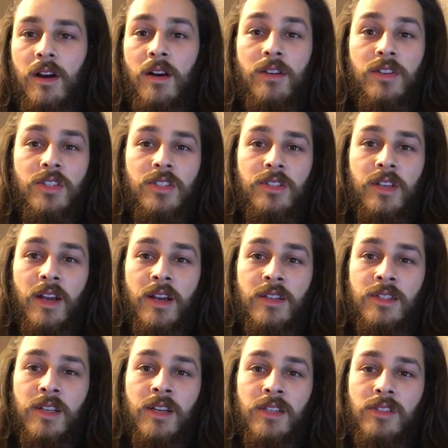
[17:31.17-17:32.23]
honestly,
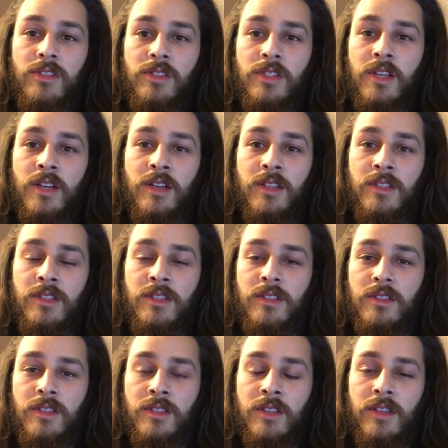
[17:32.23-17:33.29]
guys, exercise
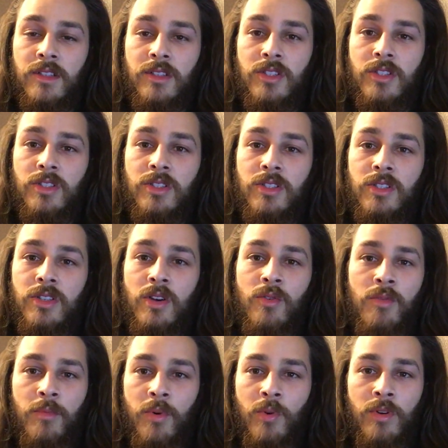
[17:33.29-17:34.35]
is like so
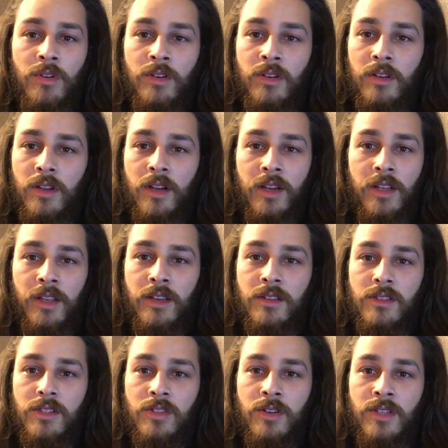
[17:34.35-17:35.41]
important. I
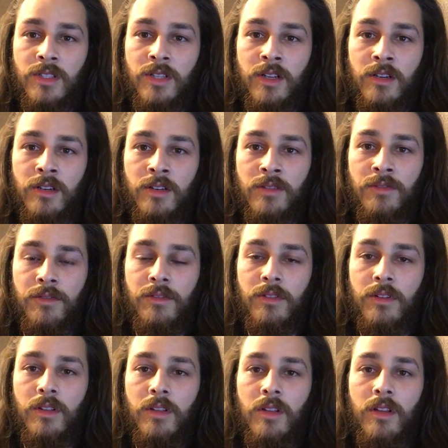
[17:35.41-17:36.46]
can't stress that enough.